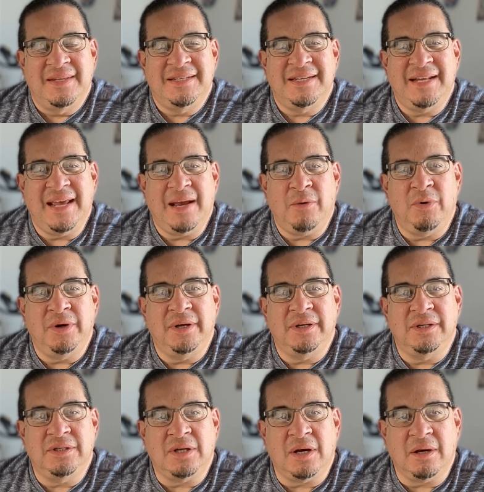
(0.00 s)
today I wanted
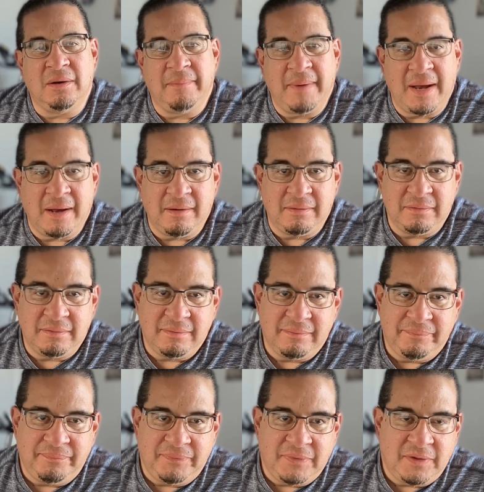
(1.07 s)
to talk about
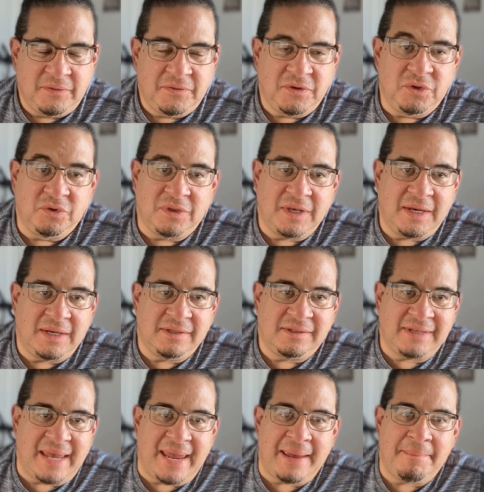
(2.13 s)
a few things,
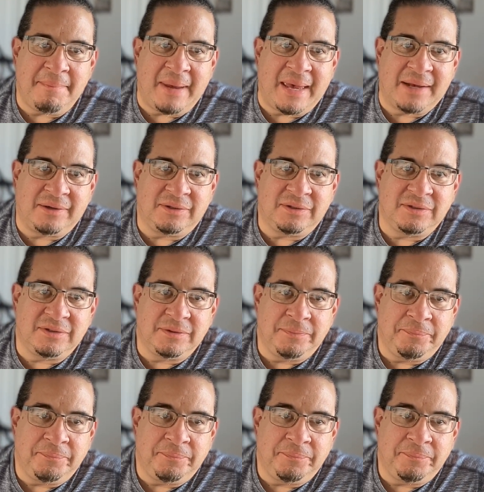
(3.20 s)
camp battles.